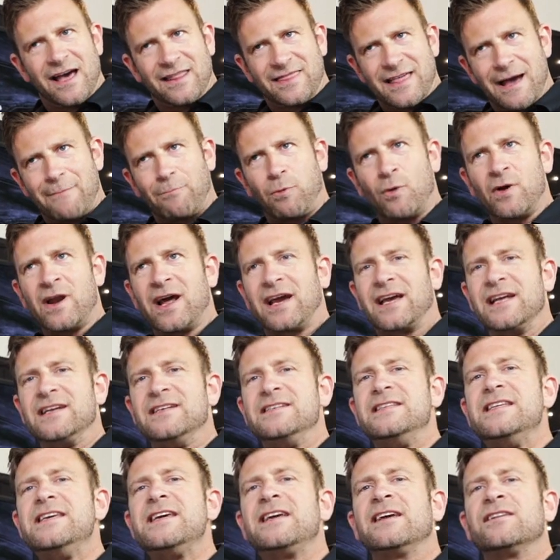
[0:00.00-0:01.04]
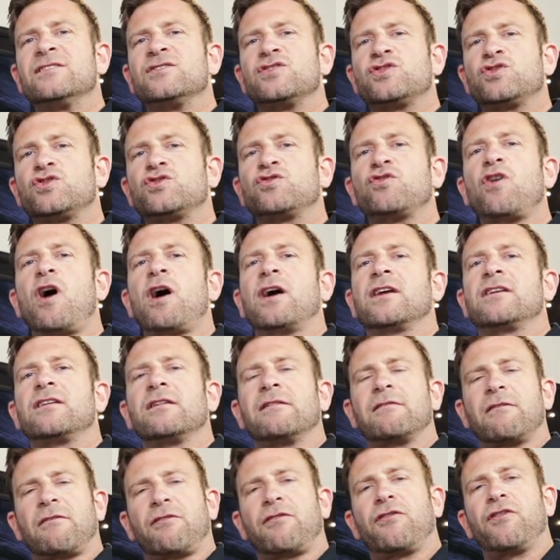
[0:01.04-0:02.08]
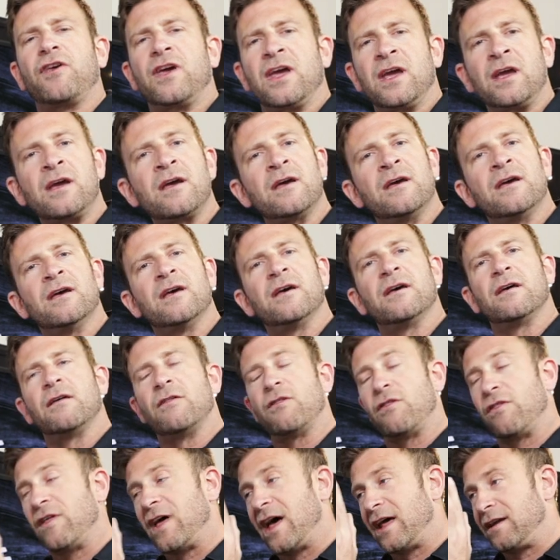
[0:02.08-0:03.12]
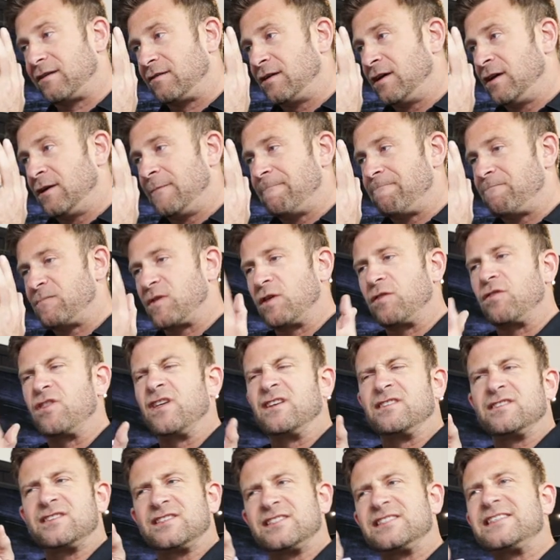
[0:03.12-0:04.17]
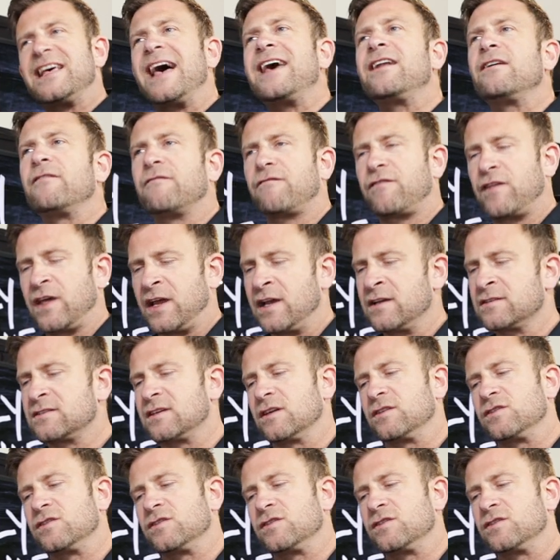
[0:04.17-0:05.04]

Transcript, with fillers: that point I could deconstruct the thing that the set of things.